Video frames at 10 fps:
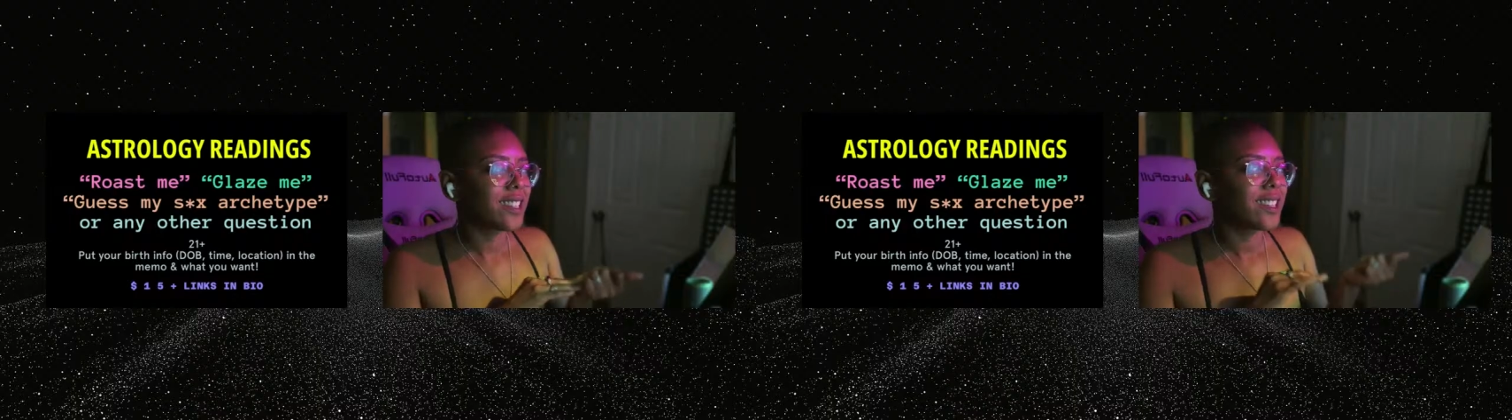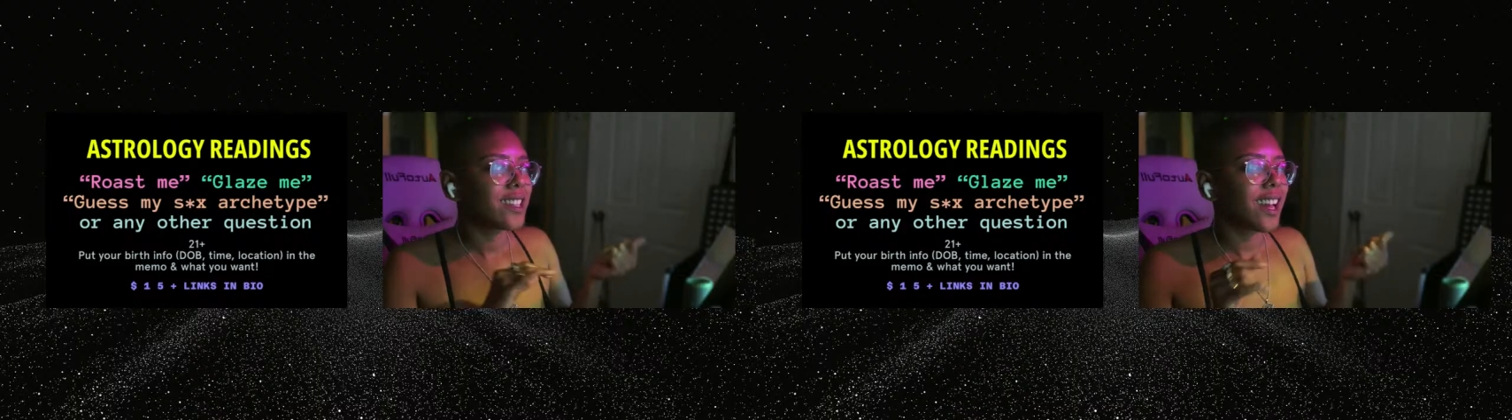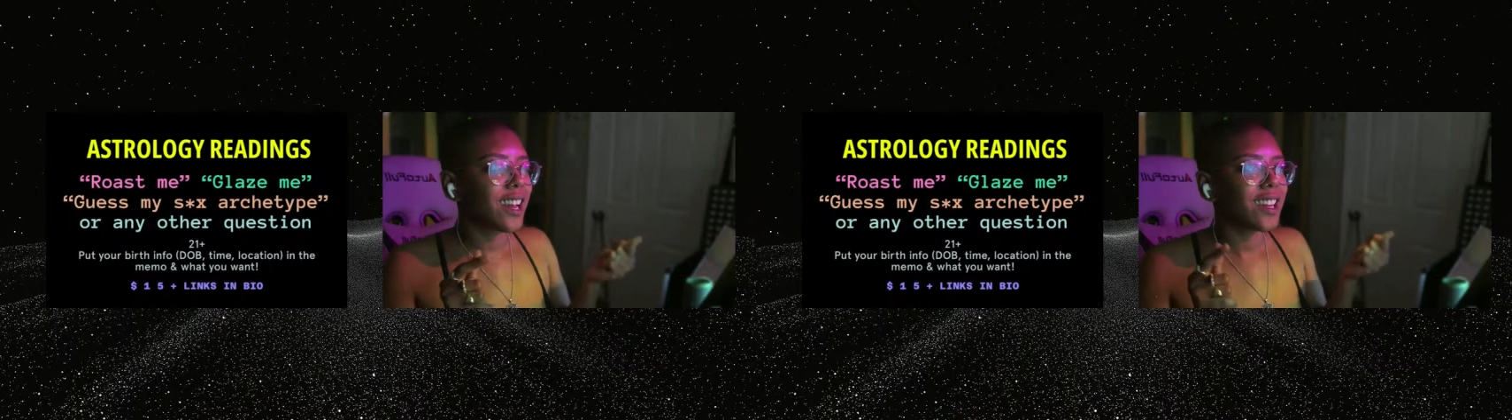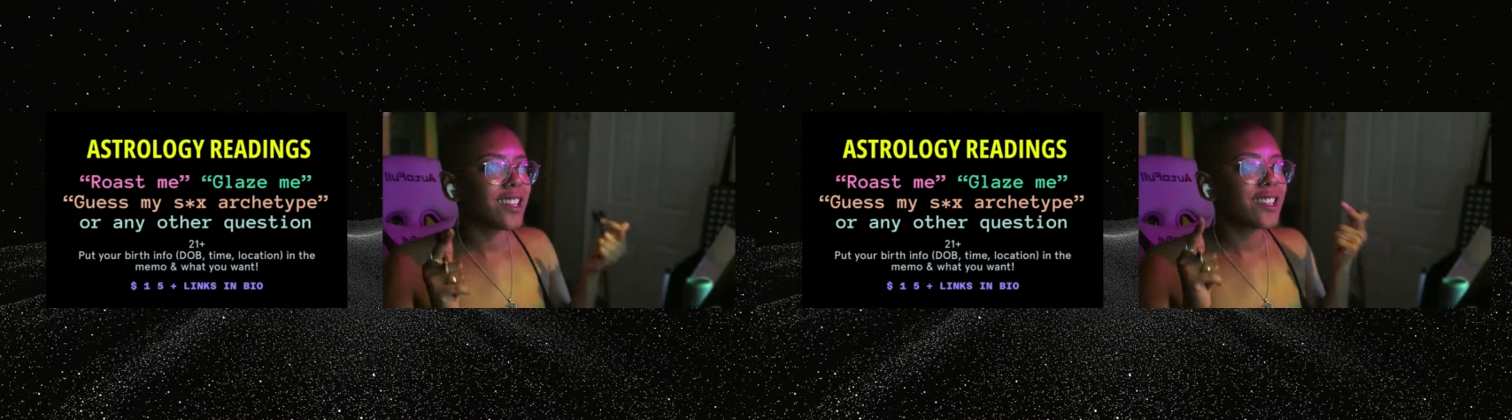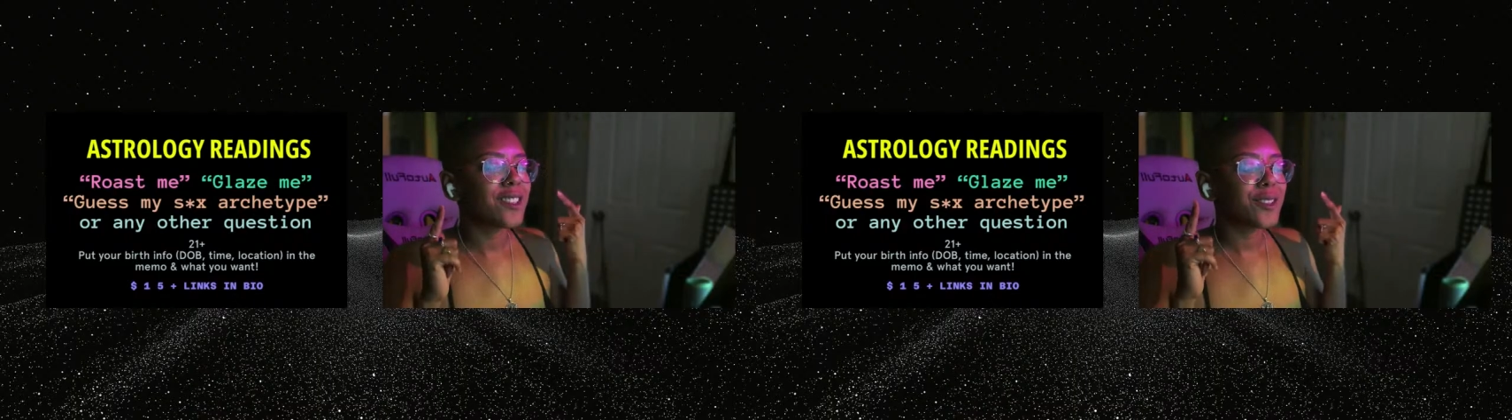
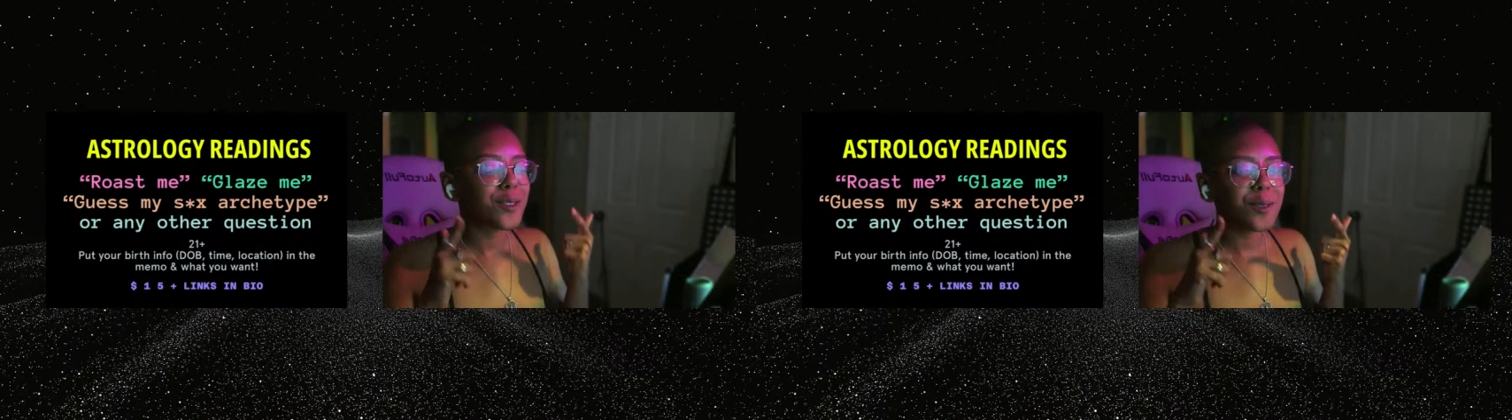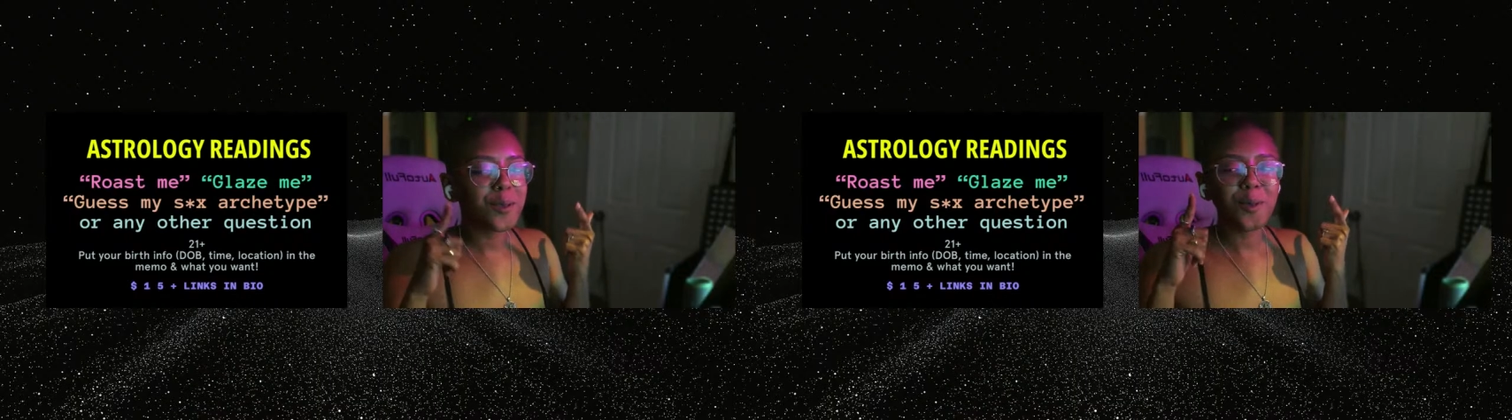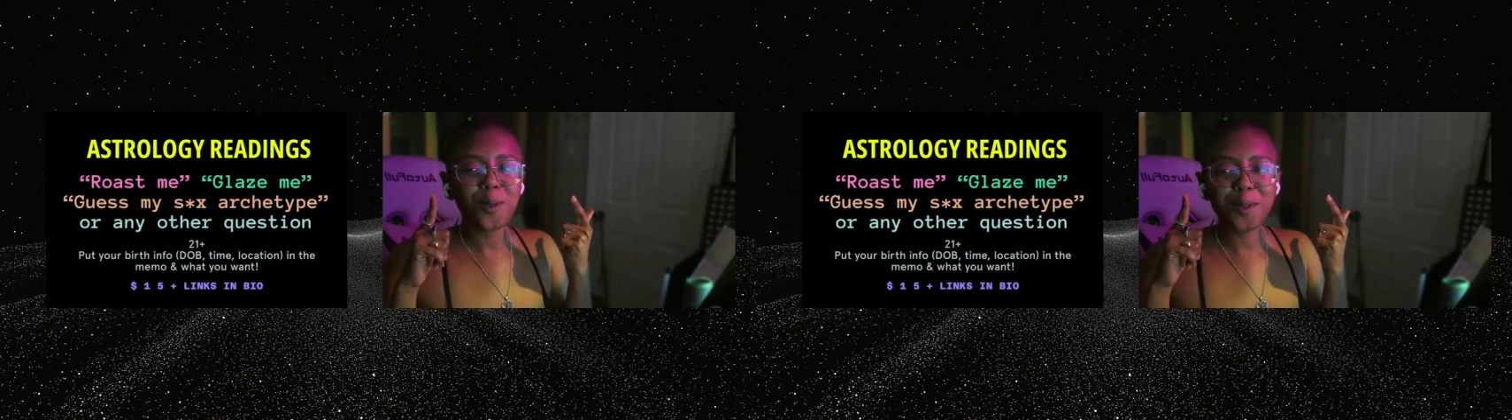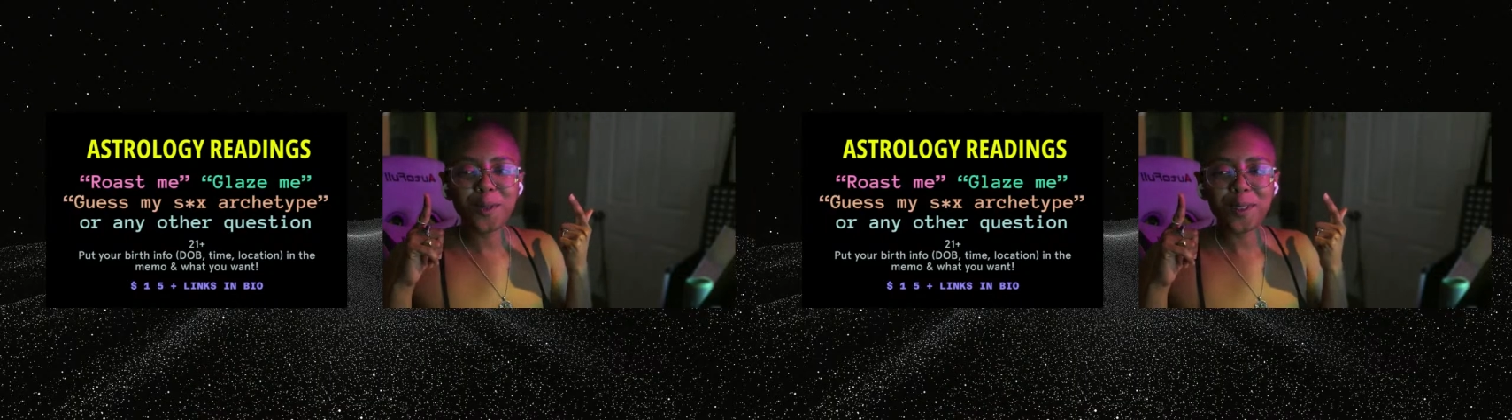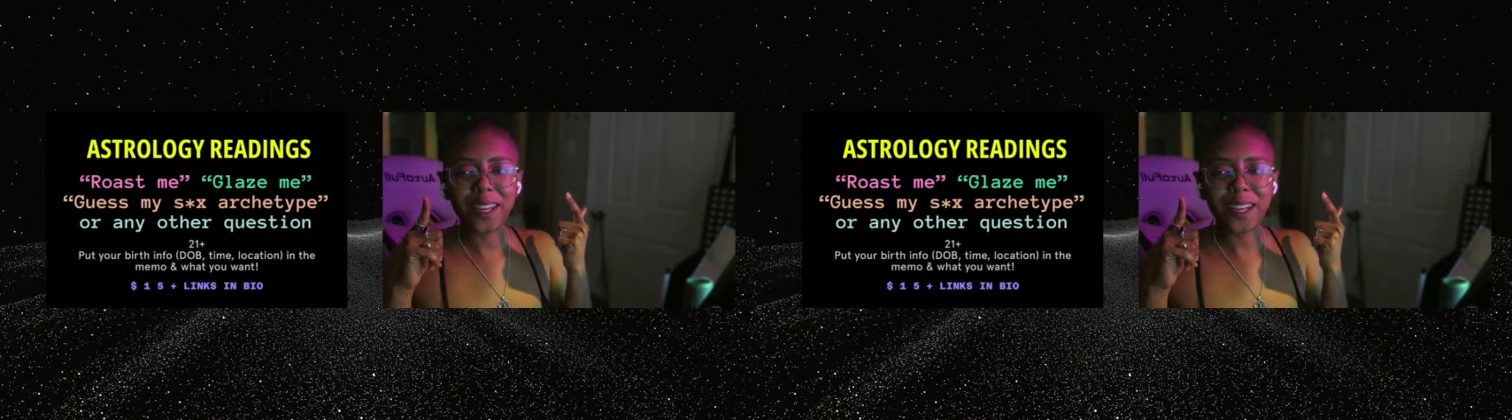that you